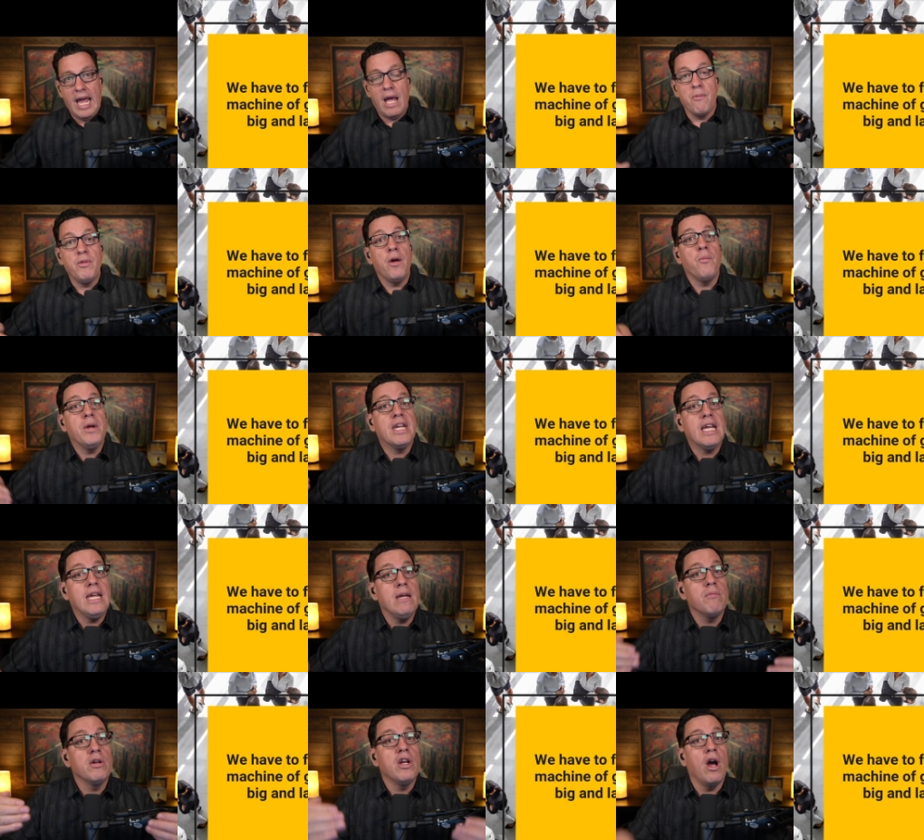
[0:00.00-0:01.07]
and then we
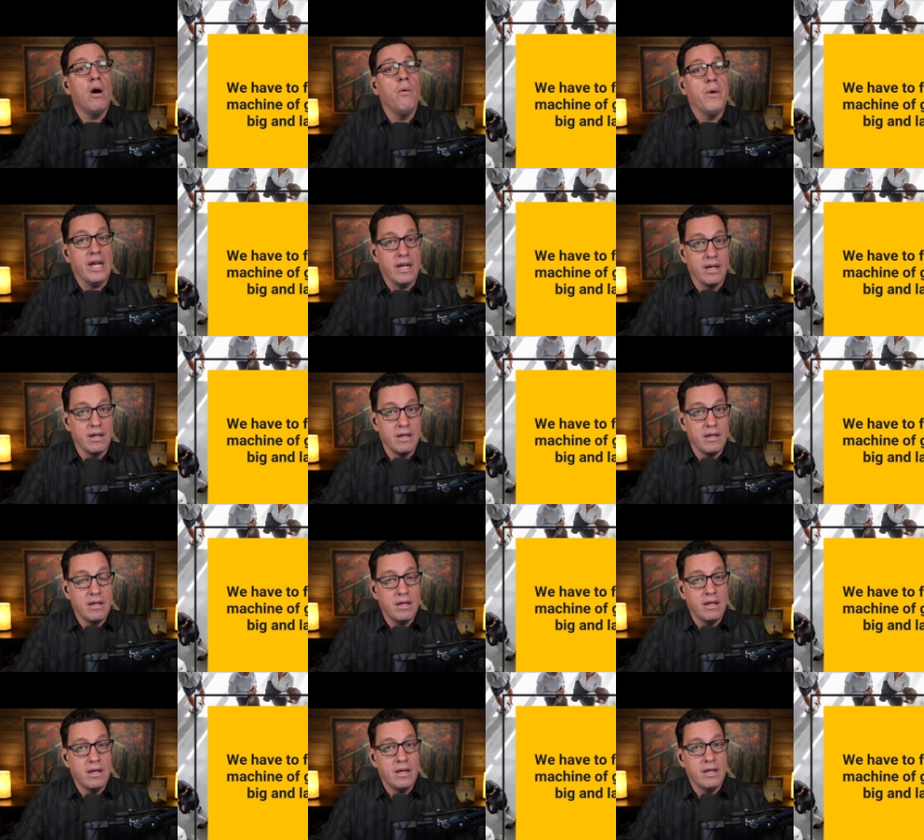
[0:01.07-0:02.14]
keep going
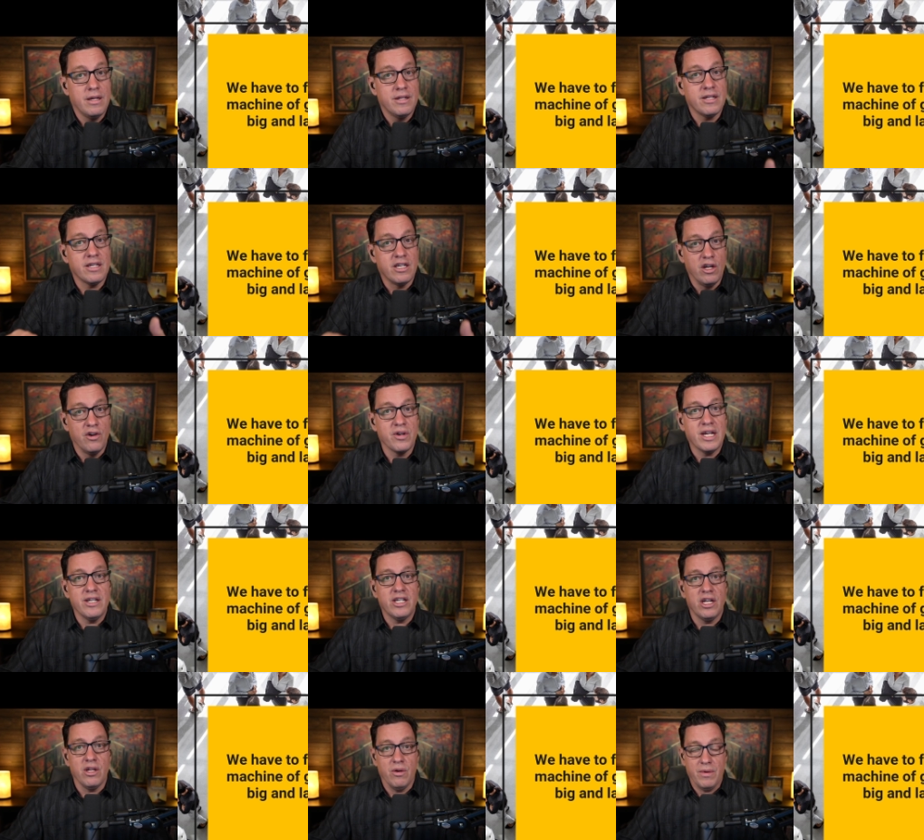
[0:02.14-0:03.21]
still
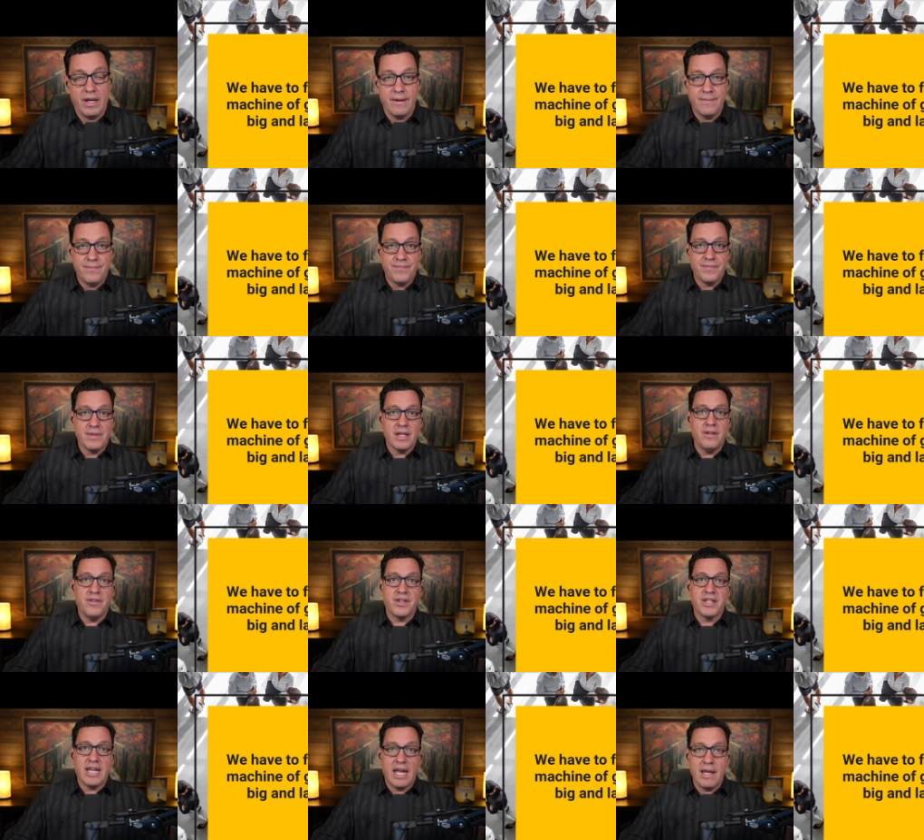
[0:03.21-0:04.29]
continuing in the
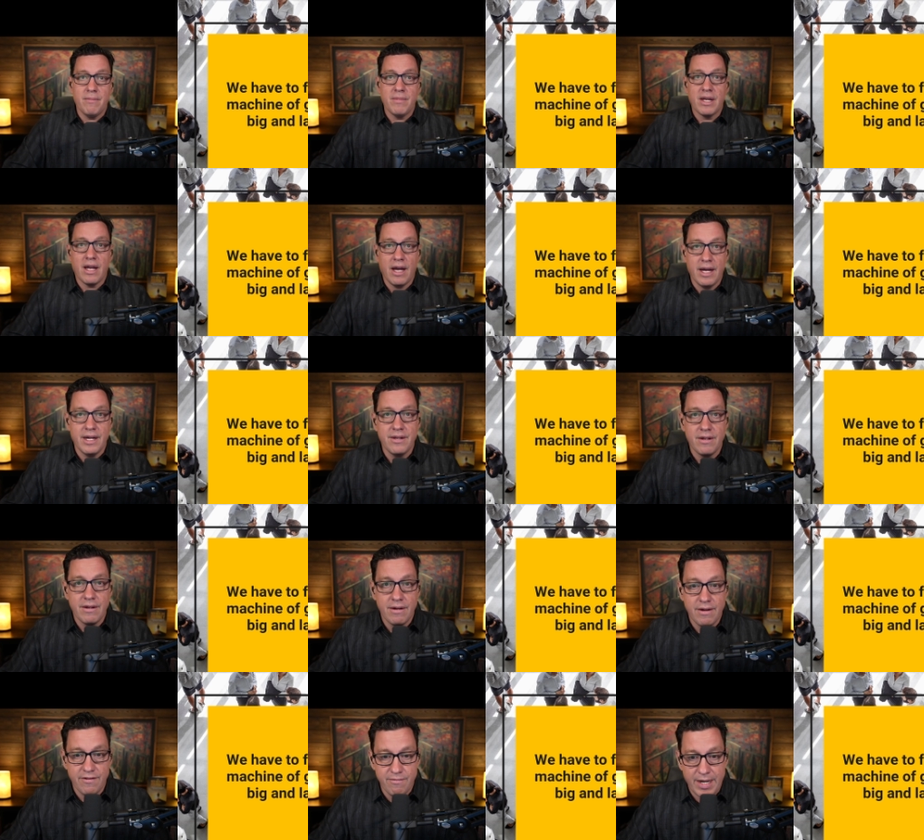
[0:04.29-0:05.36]
same kind
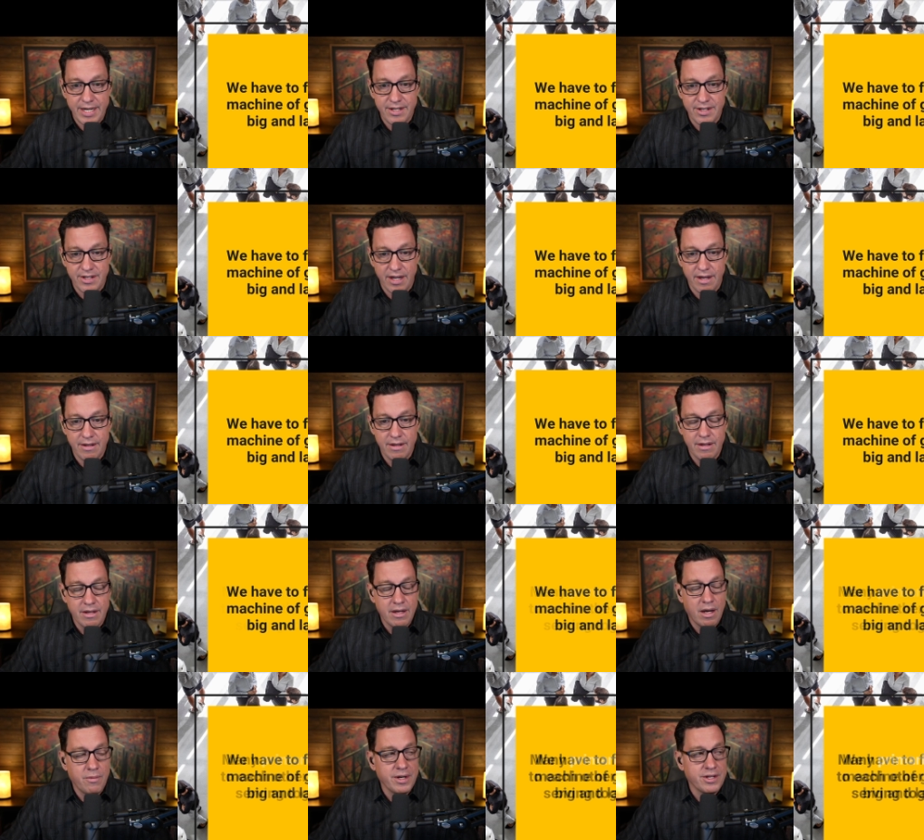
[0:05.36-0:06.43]
of mindset
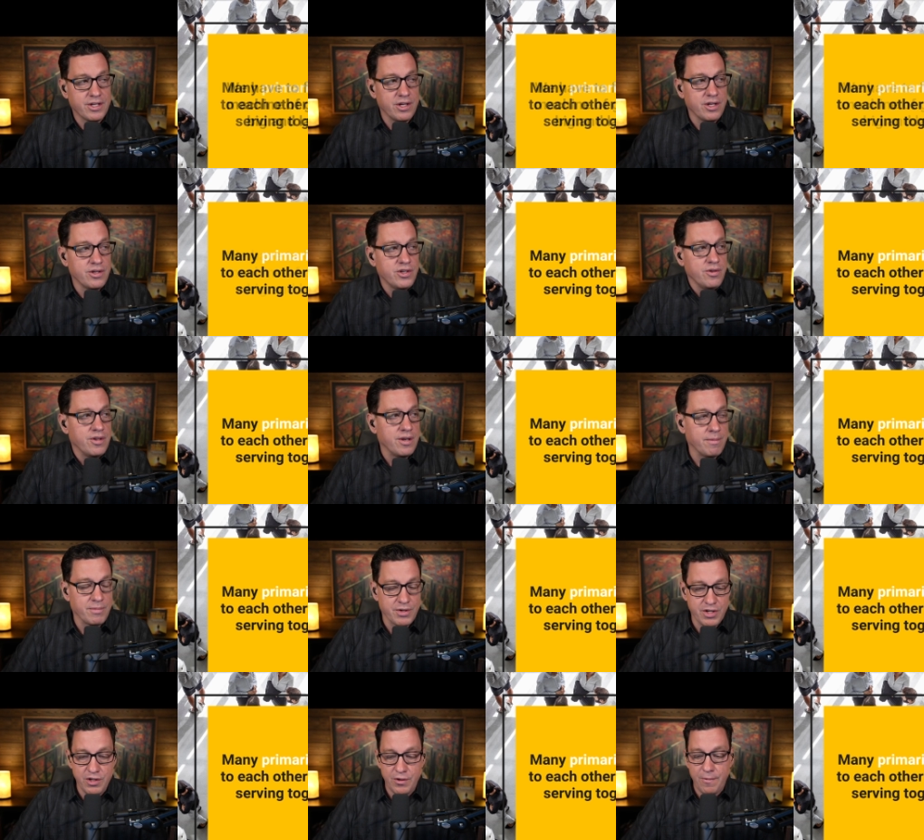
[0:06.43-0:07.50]
i want to tell you too the number
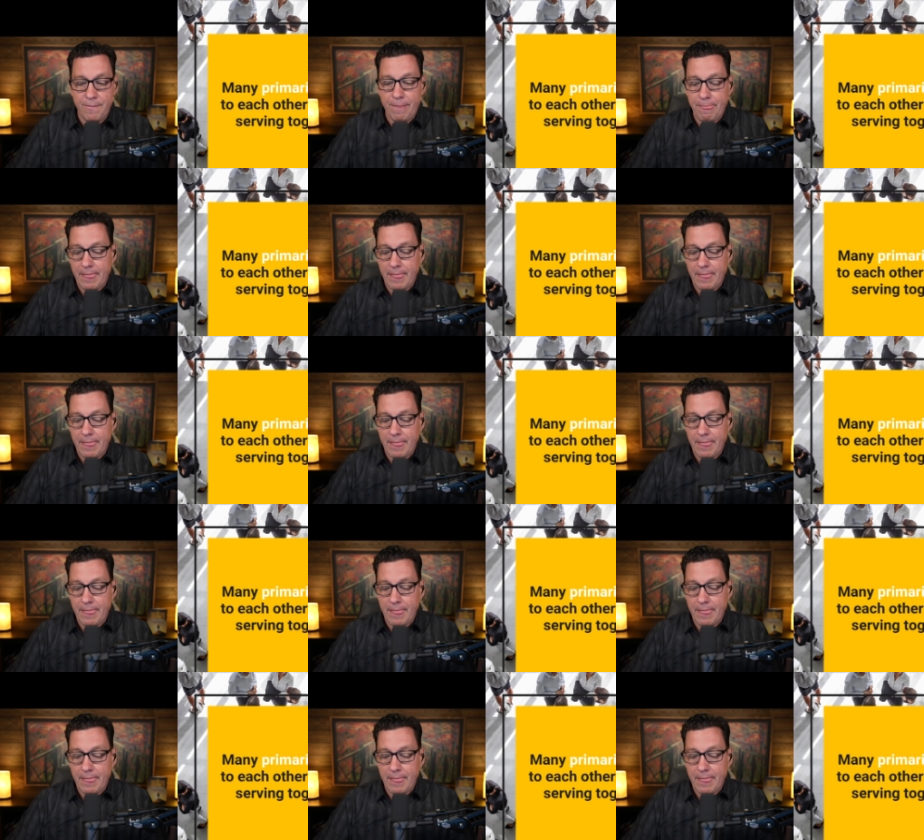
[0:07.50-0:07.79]
two